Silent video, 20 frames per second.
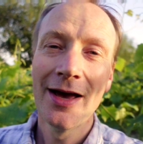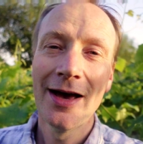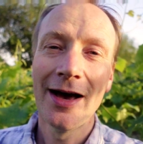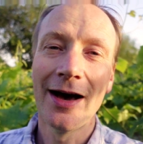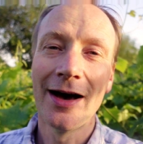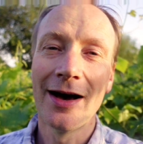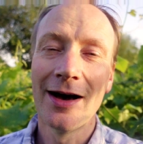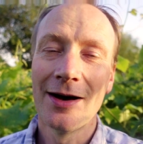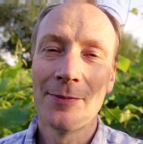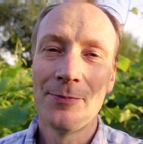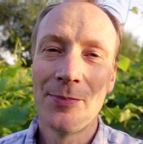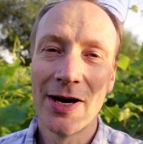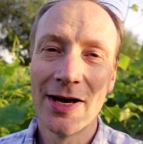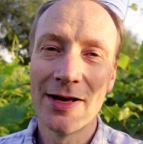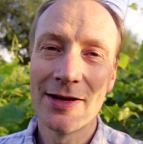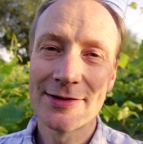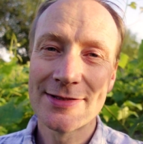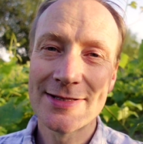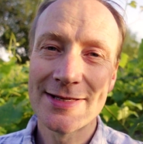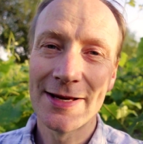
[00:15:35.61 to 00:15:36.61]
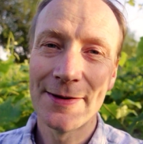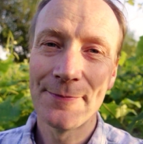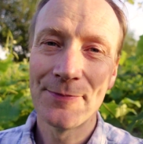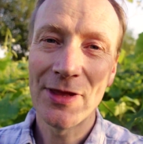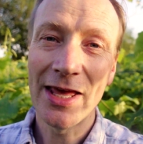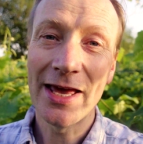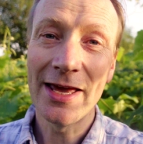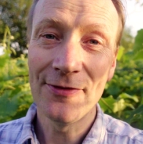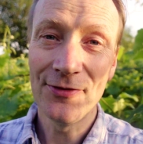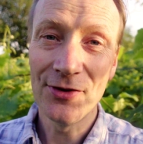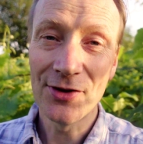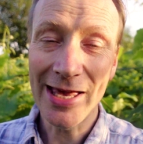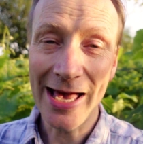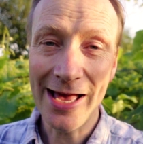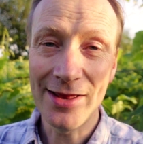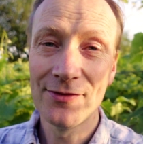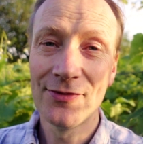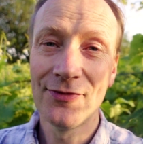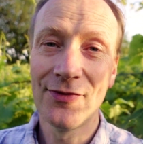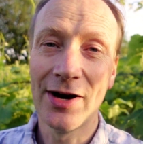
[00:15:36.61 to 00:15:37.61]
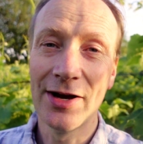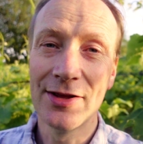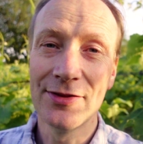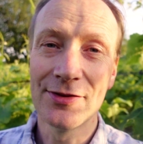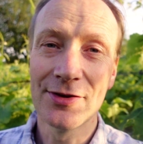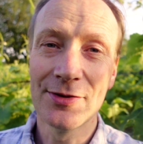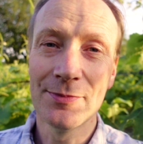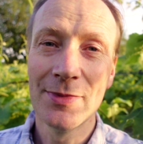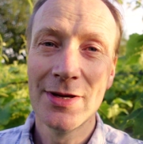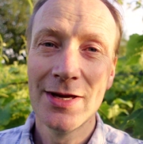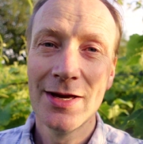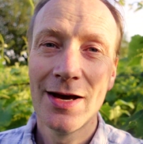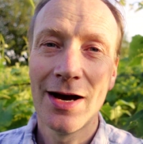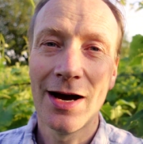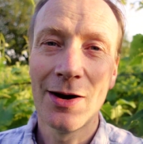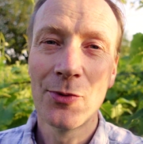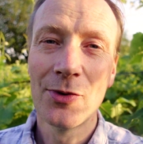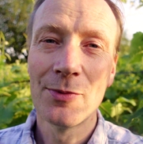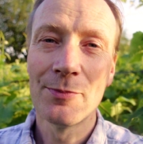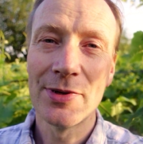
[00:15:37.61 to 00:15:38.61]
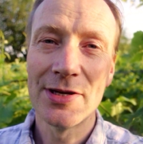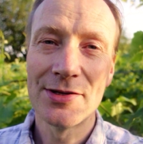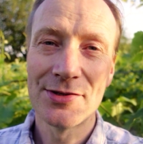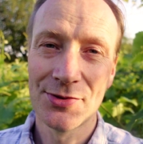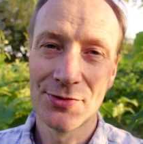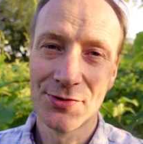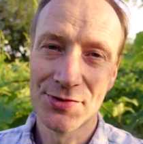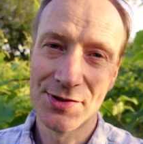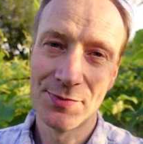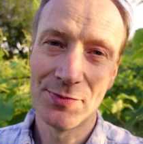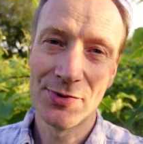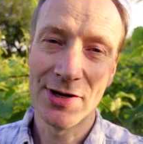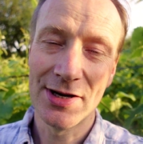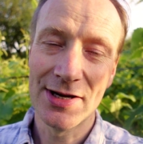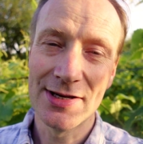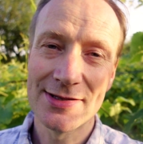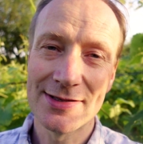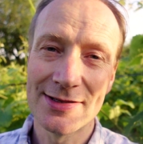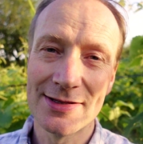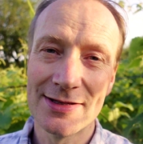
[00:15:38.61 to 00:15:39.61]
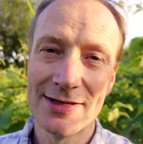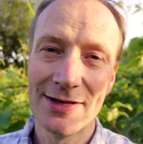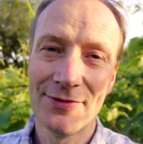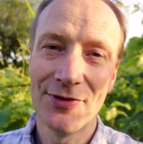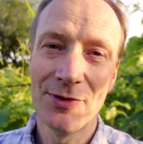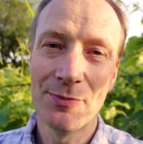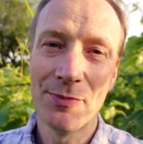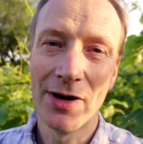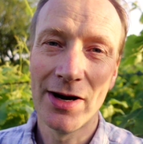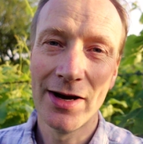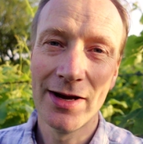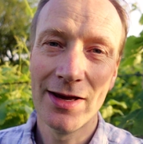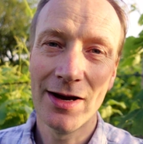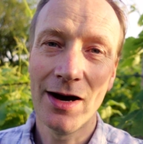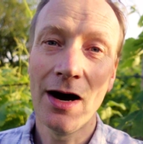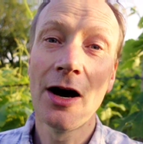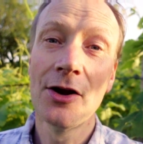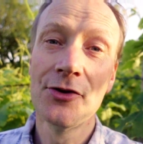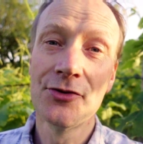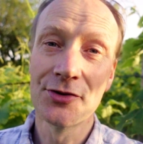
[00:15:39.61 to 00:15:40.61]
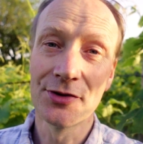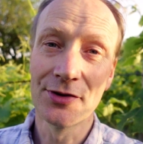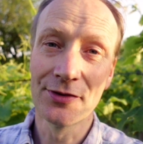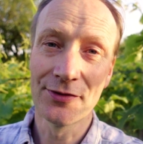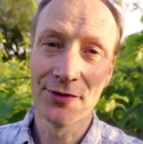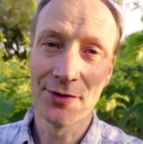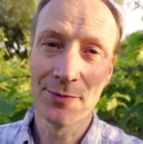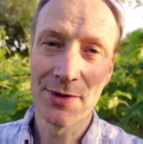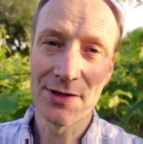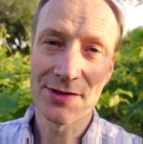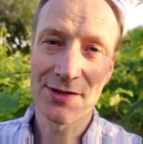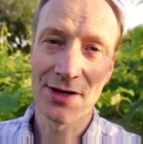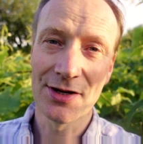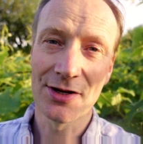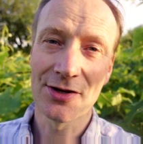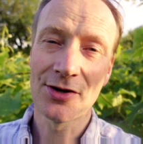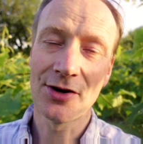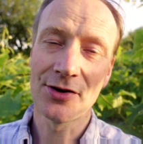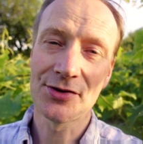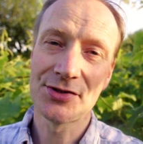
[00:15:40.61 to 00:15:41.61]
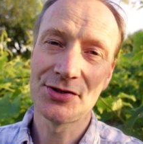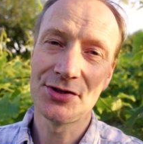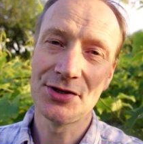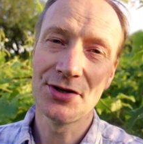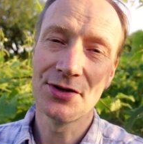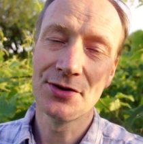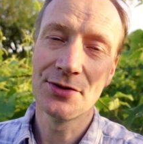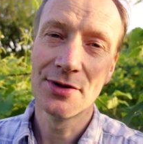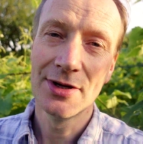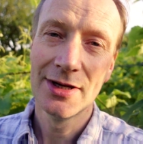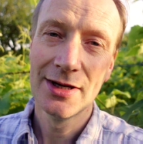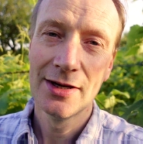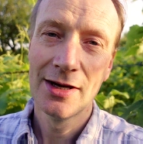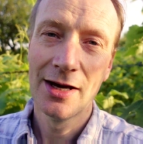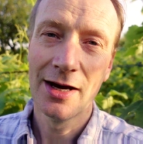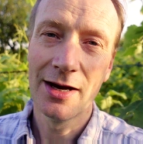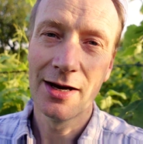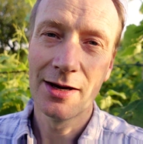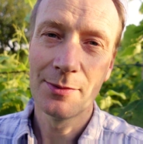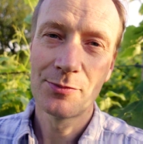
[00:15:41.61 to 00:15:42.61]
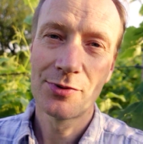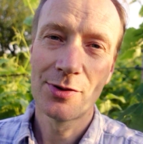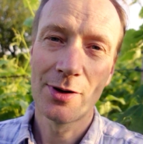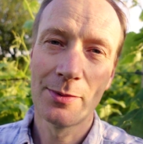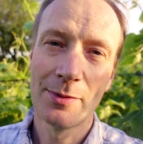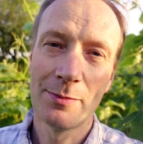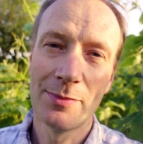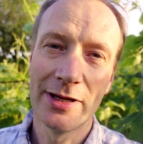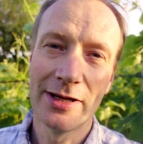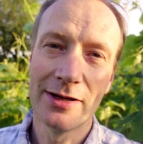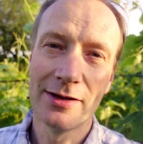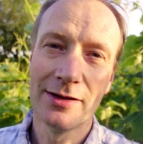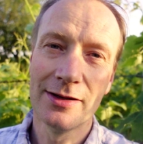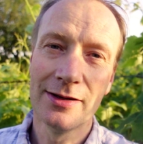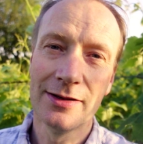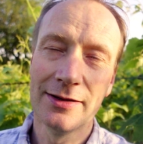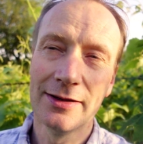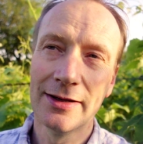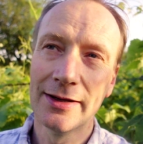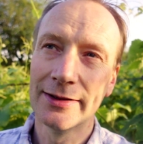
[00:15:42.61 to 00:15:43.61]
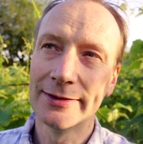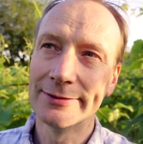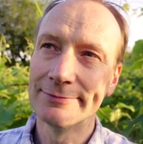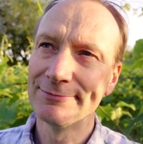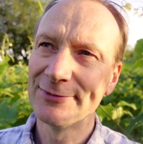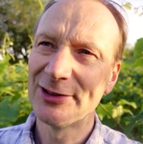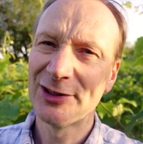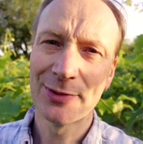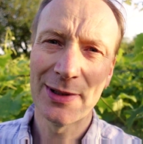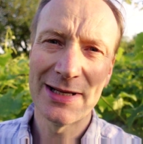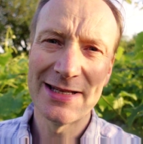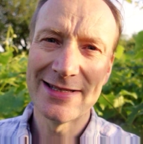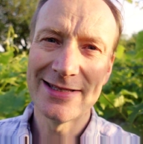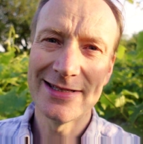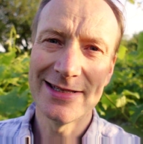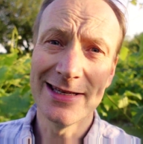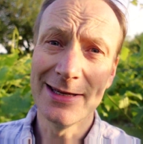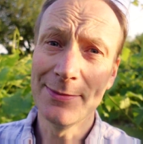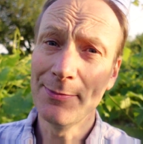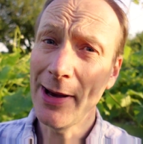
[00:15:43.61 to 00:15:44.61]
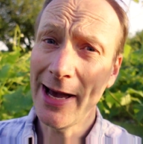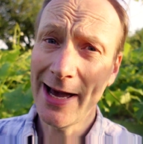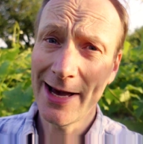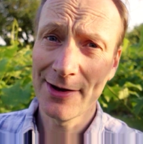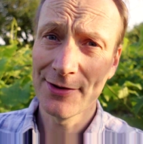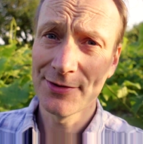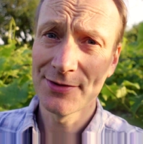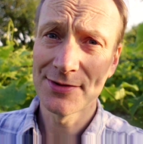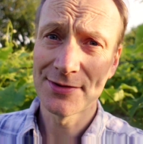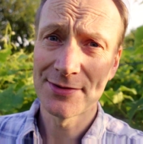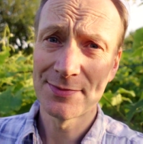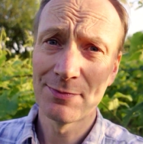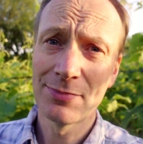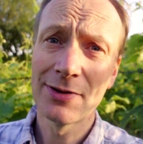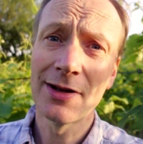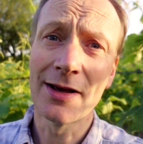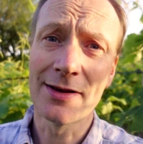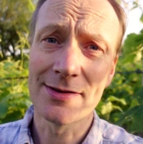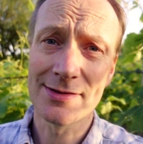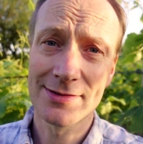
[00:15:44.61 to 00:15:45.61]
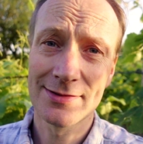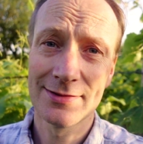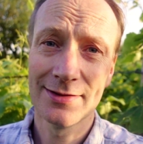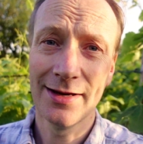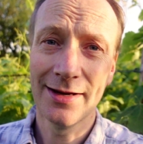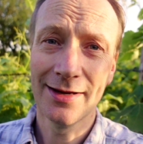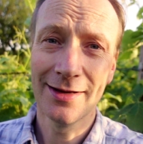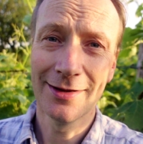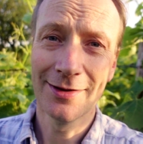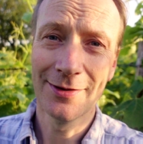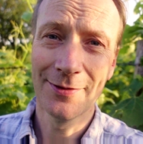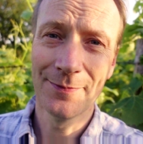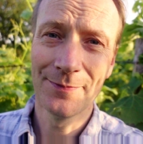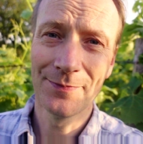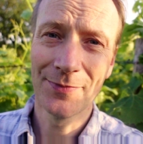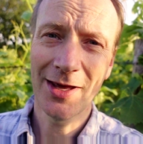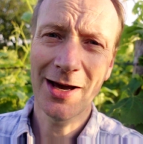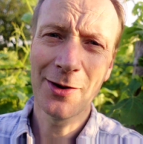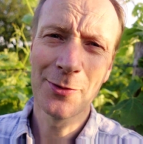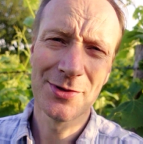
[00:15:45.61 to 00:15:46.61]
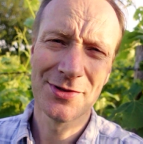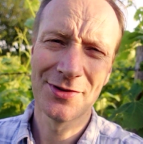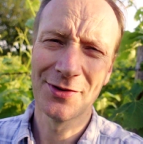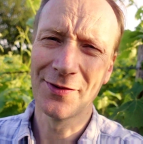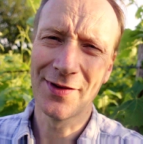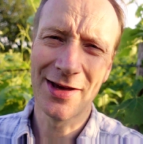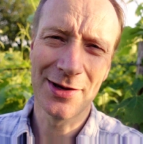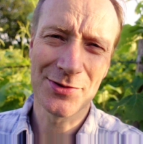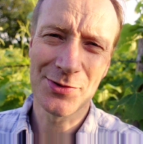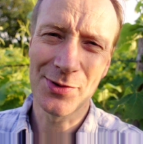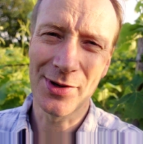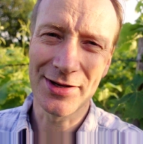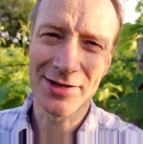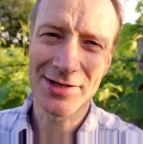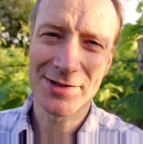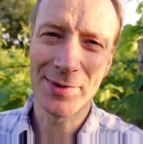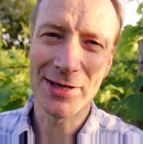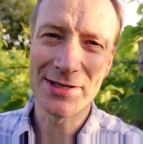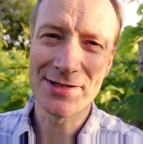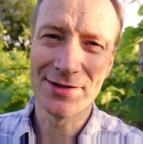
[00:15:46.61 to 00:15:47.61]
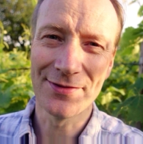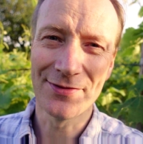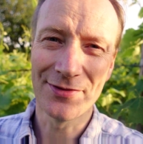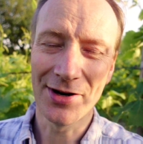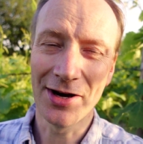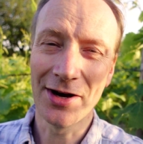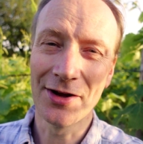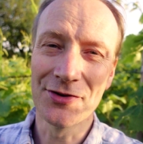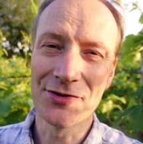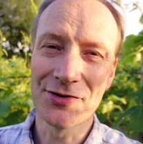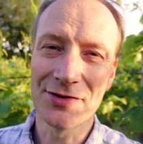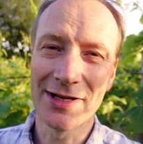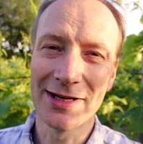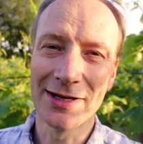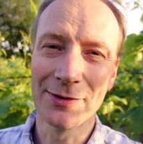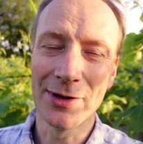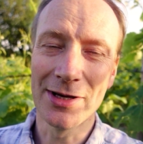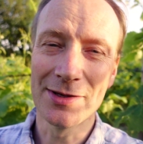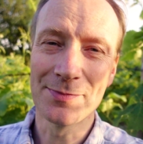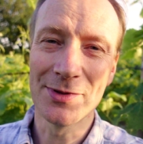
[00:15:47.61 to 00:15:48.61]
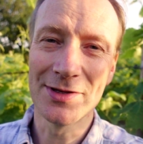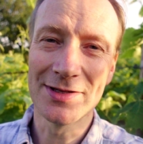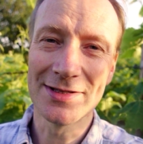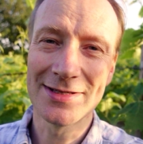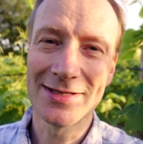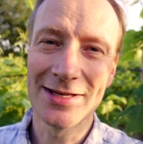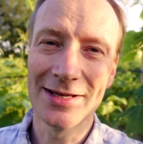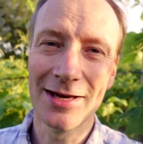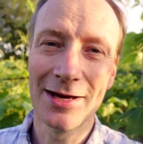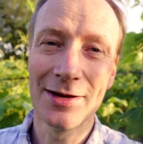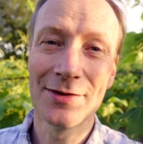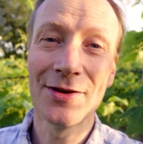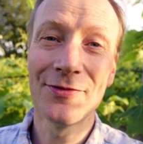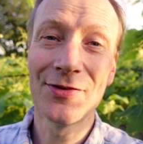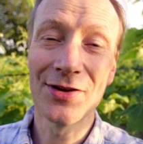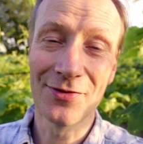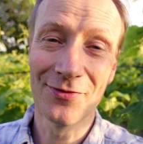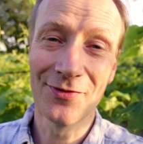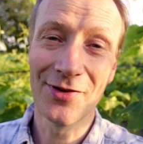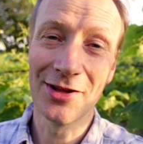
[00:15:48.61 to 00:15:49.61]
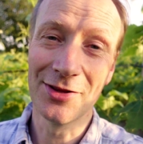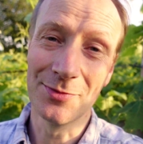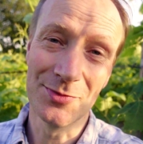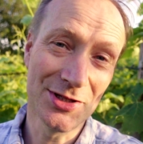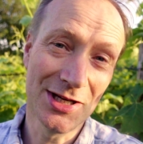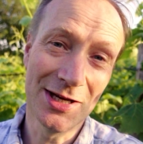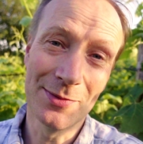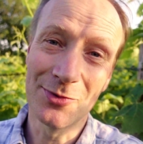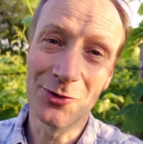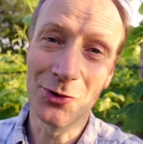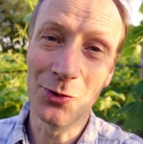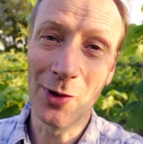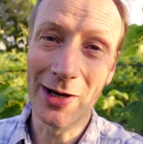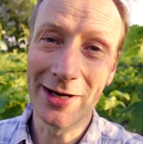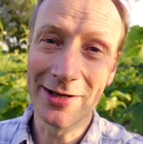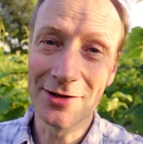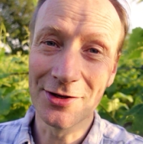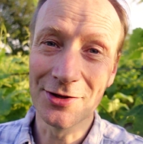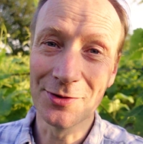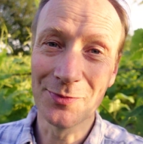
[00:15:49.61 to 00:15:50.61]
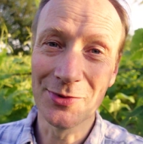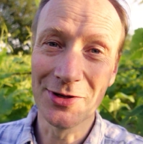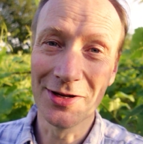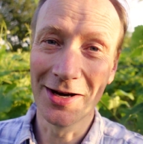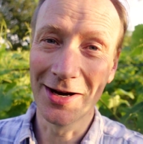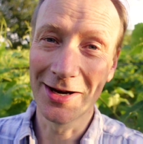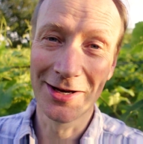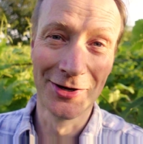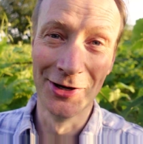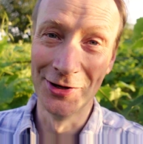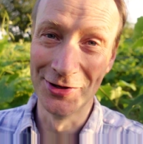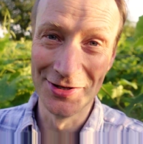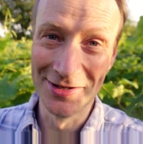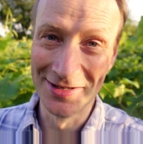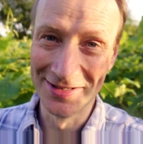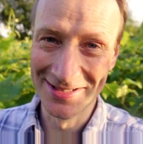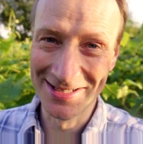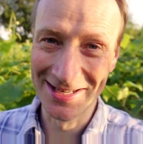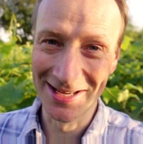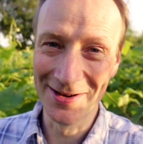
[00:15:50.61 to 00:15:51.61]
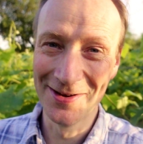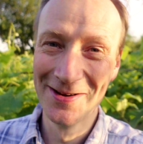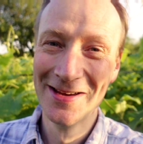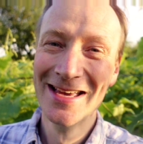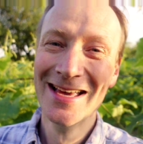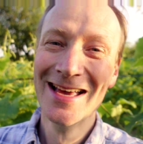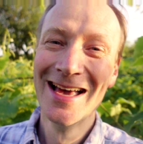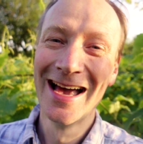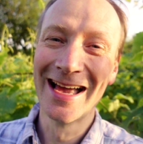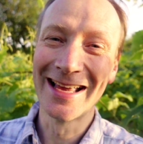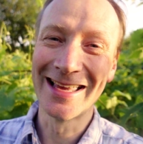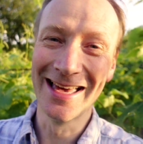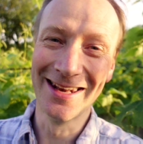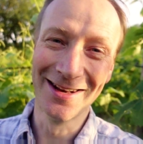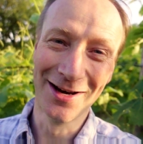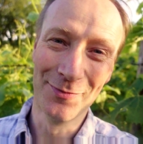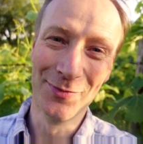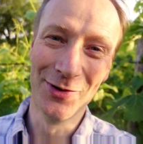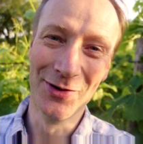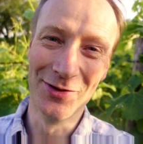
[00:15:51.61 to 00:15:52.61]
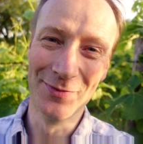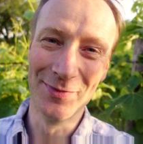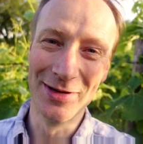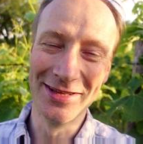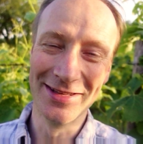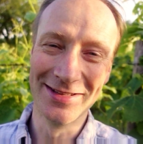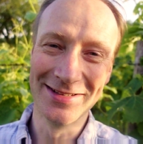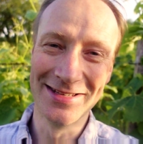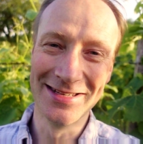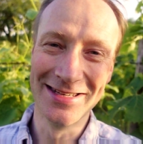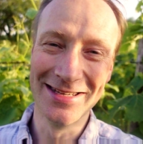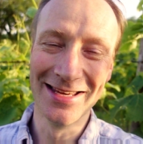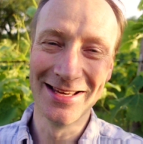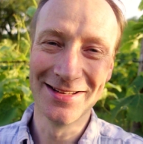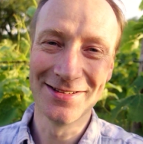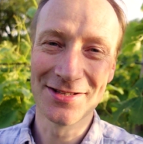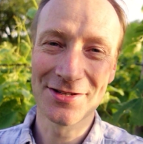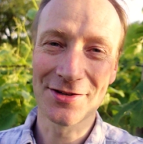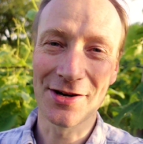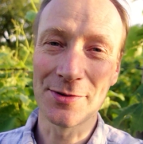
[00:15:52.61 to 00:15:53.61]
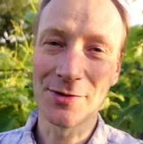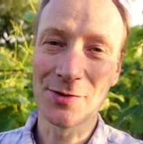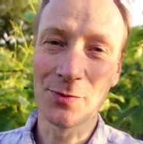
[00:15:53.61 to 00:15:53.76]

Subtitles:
But if you can find them, I wouldn't be at all surprised that if you buy 100 of them, it's going to cost you probably £20 plus. I always thought that was quite expensive for 100 anyway, but if you can find them cheaper, all well and good, but I couldn't, so again, I'll put them in the description.